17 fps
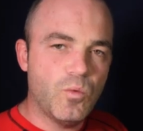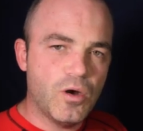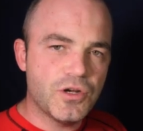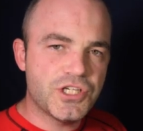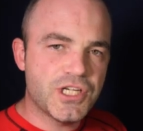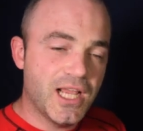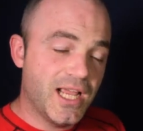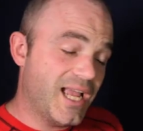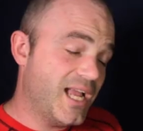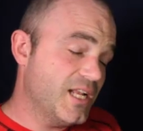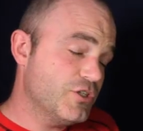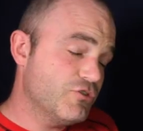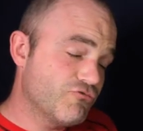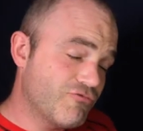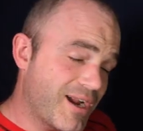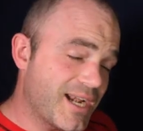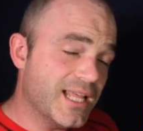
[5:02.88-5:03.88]
wash and
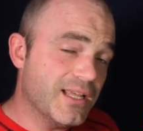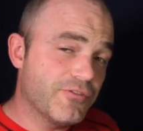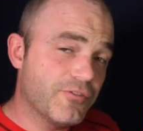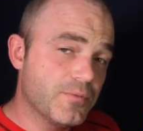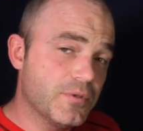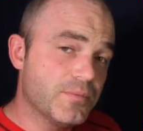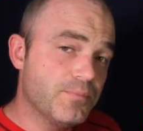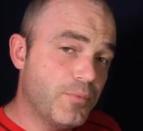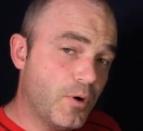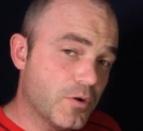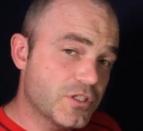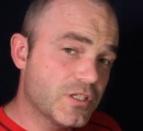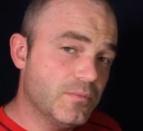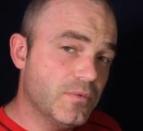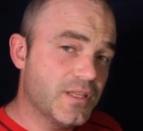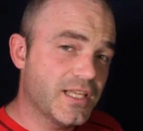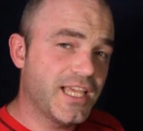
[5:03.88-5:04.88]
just ran it from the
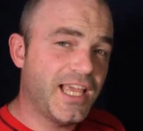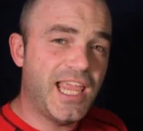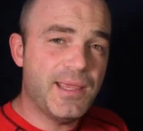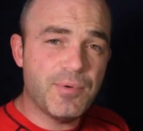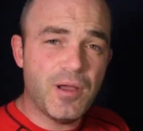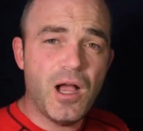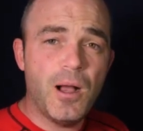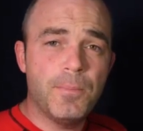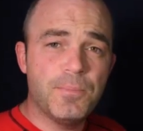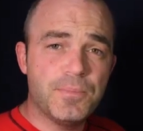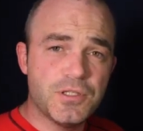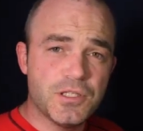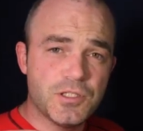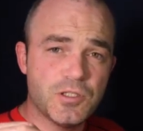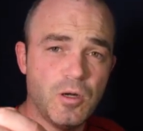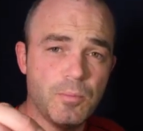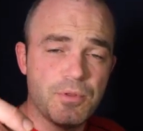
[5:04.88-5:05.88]
bottom of the cape up to the
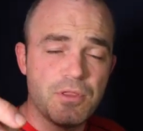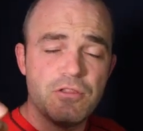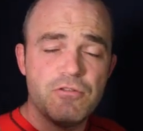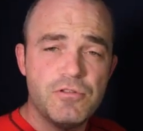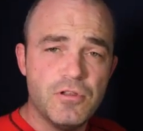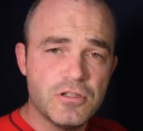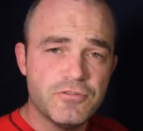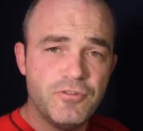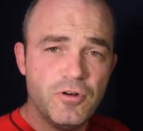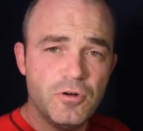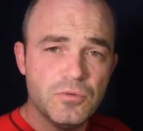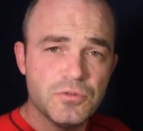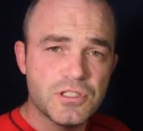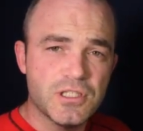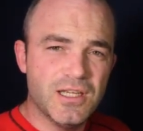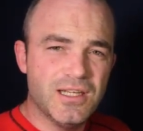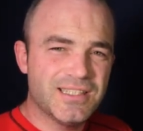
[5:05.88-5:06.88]
top through those
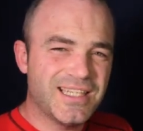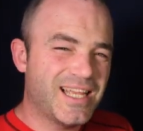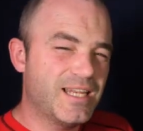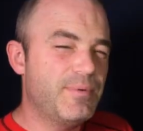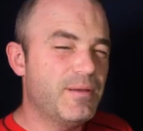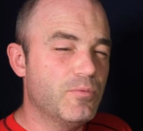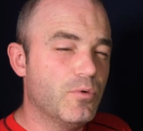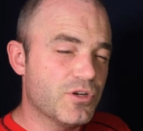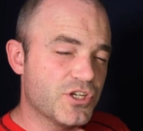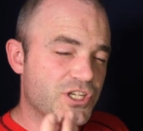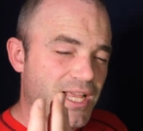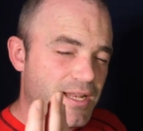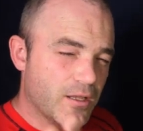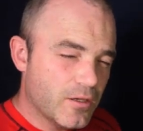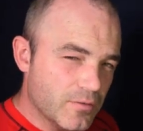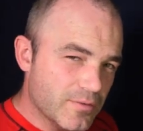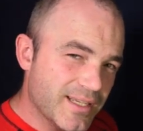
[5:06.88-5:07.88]
folds to add a bit more
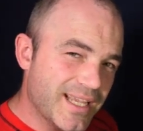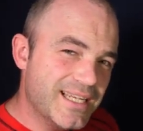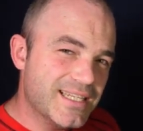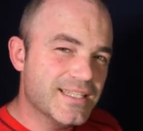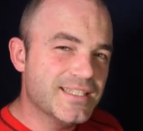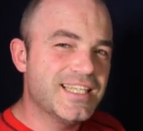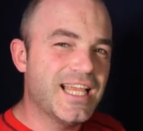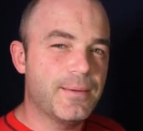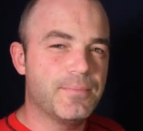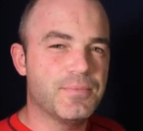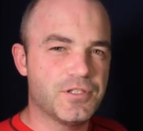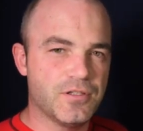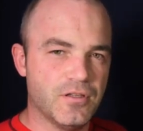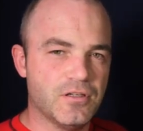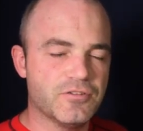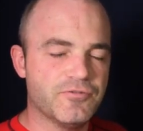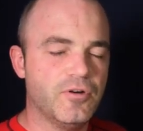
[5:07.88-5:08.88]
shadow into the depths of
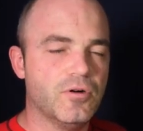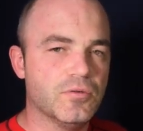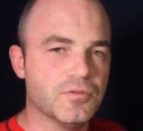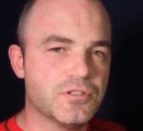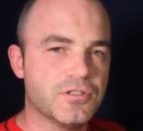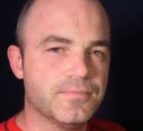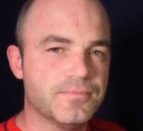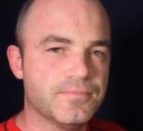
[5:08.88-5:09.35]
those folds.